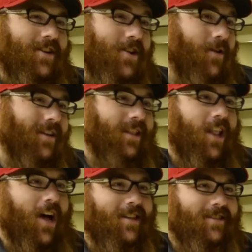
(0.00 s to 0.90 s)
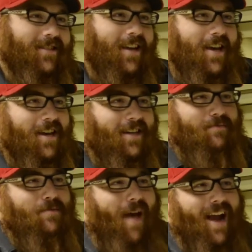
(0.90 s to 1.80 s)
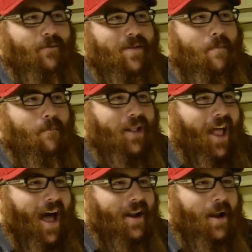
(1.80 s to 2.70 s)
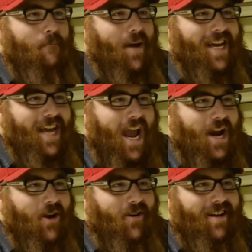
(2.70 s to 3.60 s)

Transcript: known as Lux comes back with blonde and pink hair.